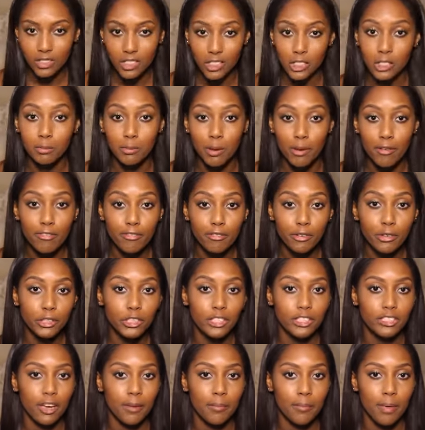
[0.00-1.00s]
This is my
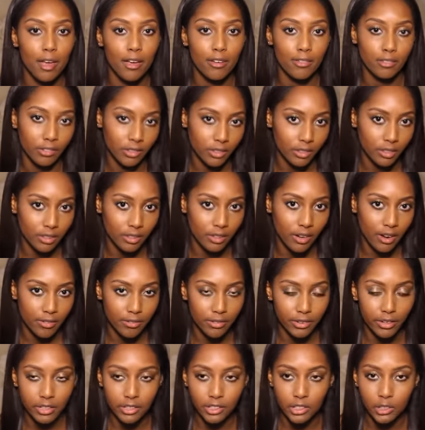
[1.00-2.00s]
first time ever
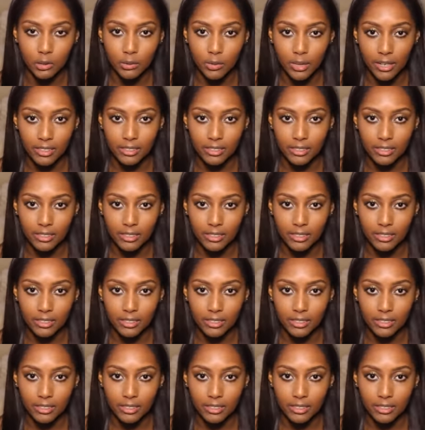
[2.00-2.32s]
having a